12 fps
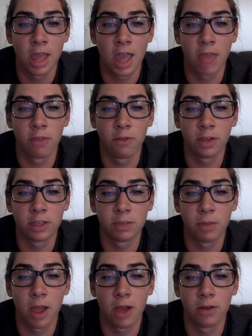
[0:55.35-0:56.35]
and the fixed
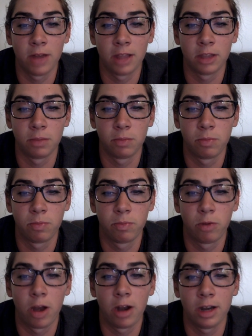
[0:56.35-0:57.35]
pound at the
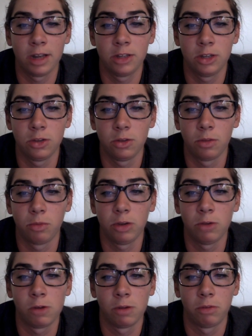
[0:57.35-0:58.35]
priority to the
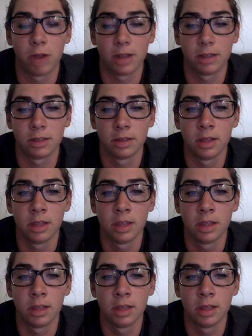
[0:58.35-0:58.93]
pre-war price.